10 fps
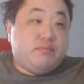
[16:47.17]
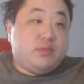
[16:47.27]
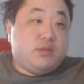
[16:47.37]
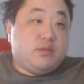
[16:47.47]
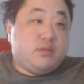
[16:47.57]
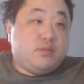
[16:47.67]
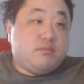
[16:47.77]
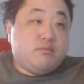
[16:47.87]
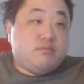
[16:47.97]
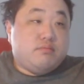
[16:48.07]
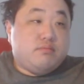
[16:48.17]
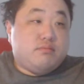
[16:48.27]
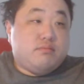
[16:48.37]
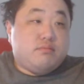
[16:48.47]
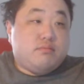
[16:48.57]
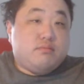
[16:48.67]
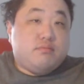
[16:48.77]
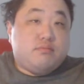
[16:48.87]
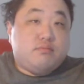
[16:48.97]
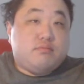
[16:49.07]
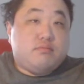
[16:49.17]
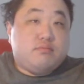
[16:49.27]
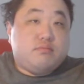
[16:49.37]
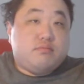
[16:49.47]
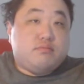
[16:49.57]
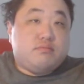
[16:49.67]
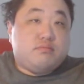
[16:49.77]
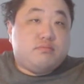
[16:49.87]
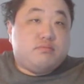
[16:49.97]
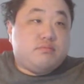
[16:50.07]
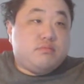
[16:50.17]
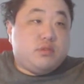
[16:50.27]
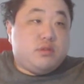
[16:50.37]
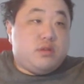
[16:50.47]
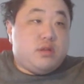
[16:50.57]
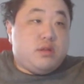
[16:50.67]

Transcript: [no speech]